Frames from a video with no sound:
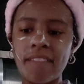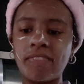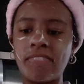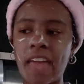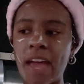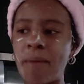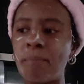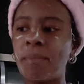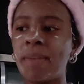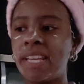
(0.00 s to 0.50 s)

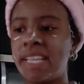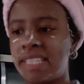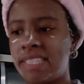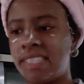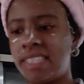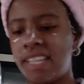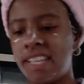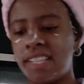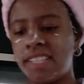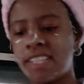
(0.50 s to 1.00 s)
That makes
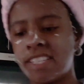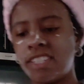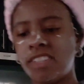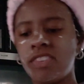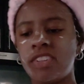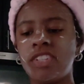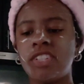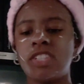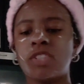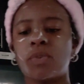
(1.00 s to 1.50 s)
sense, because then
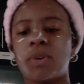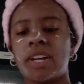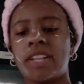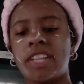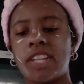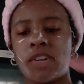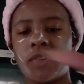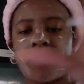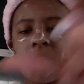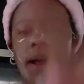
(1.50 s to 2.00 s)
you can just
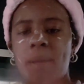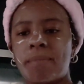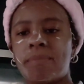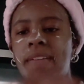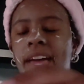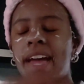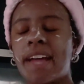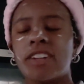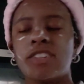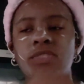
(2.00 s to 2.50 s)
quickly grab
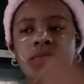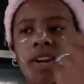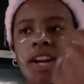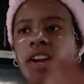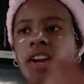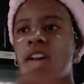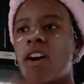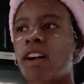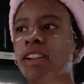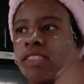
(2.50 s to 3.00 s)
that
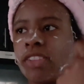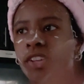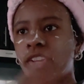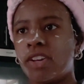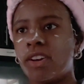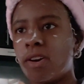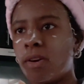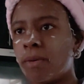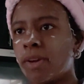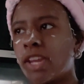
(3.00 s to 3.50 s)
drink on the
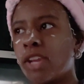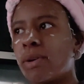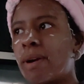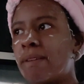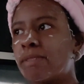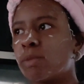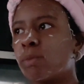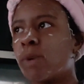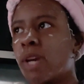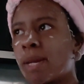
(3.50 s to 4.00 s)
go and you don't
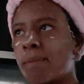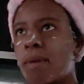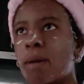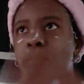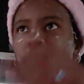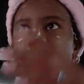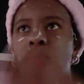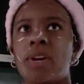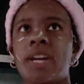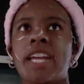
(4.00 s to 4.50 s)
have to worry about
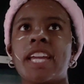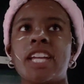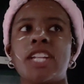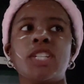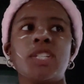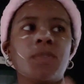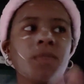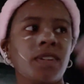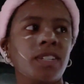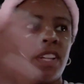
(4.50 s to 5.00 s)
pouring it
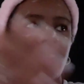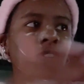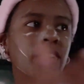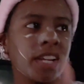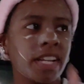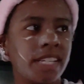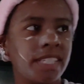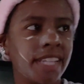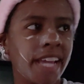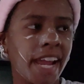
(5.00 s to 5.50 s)
into another
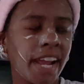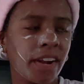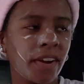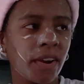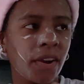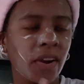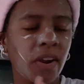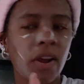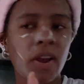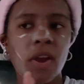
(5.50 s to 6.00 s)

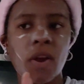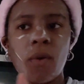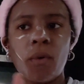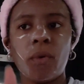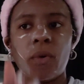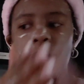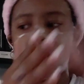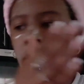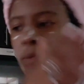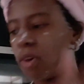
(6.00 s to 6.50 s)
container
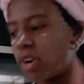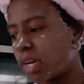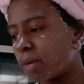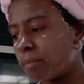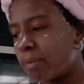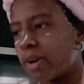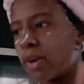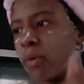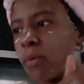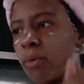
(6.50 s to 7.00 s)
or a water
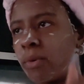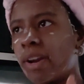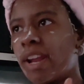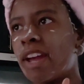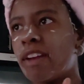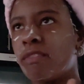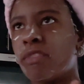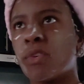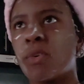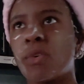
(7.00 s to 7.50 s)
bottle or
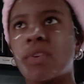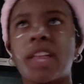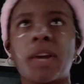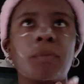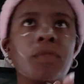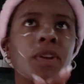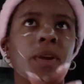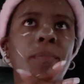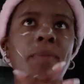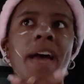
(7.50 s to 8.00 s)
whatever, or like
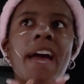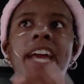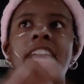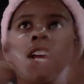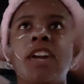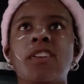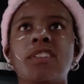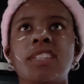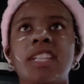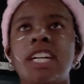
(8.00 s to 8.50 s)
when you're packing
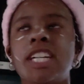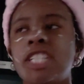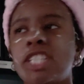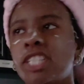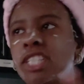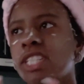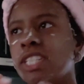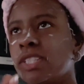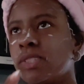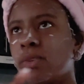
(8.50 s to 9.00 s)
your
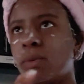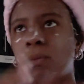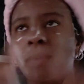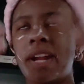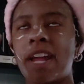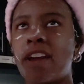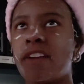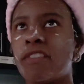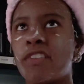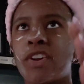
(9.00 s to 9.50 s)
lunches or
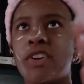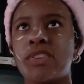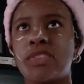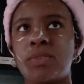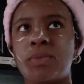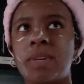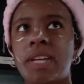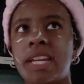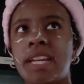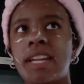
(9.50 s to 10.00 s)
whatever you're
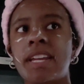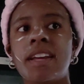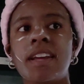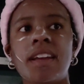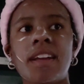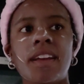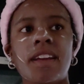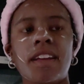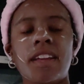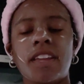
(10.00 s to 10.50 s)
doing,
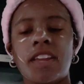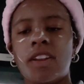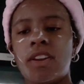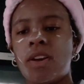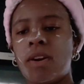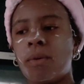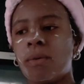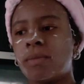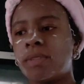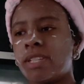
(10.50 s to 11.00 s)
you
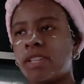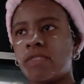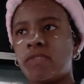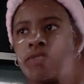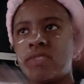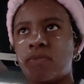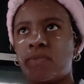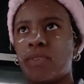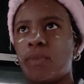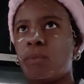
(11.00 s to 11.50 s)
know,
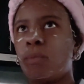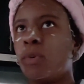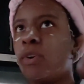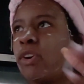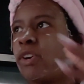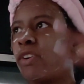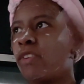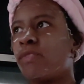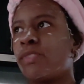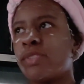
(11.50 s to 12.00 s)
for
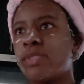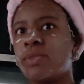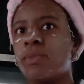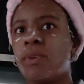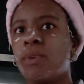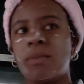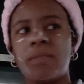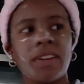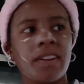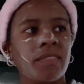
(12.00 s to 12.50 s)
work or for
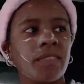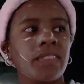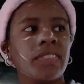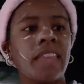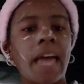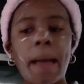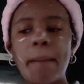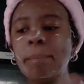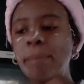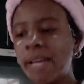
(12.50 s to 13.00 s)
school or whatever.
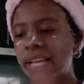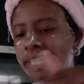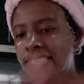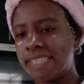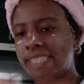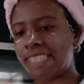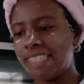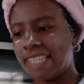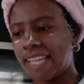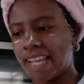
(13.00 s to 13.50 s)
That makes
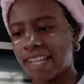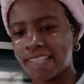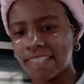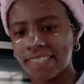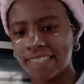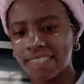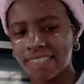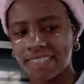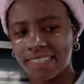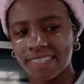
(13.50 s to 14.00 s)

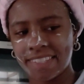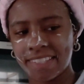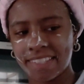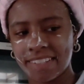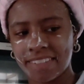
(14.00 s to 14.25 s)
sense.